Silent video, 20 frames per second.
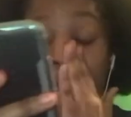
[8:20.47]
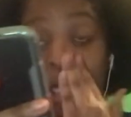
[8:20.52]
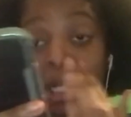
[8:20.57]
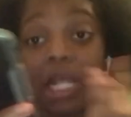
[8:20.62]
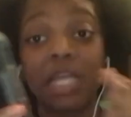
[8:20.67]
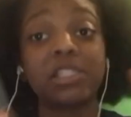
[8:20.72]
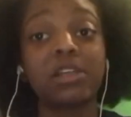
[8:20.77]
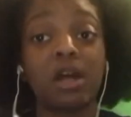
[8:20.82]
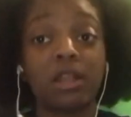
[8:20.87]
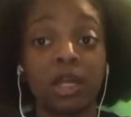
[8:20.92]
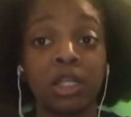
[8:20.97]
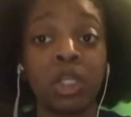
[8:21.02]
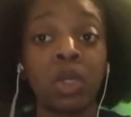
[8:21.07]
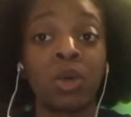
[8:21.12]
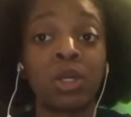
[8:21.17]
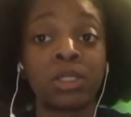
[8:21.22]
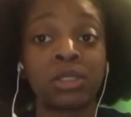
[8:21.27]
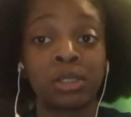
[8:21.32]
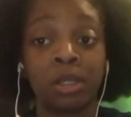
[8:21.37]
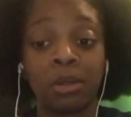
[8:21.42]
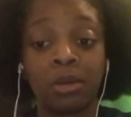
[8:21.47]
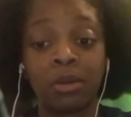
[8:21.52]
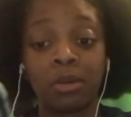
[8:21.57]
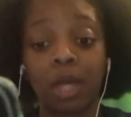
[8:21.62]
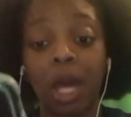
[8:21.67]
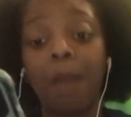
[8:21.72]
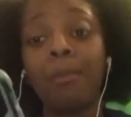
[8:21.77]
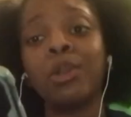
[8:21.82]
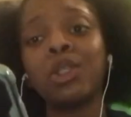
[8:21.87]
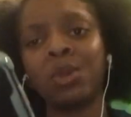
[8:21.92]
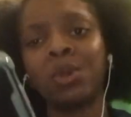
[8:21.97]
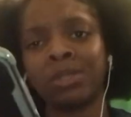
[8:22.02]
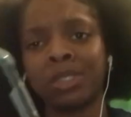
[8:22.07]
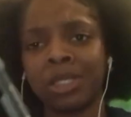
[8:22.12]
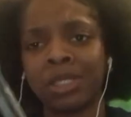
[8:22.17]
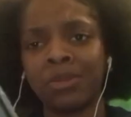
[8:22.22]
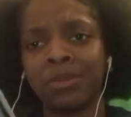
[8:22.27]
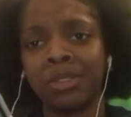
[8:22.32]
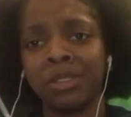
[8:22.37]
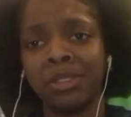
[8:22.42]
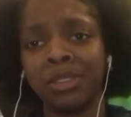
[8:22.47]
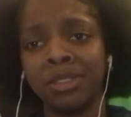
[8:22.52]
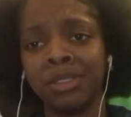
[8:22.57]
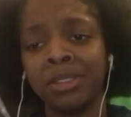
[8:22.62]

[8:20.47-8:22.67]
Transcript: that's all I know of the song. I'm gonna do another one.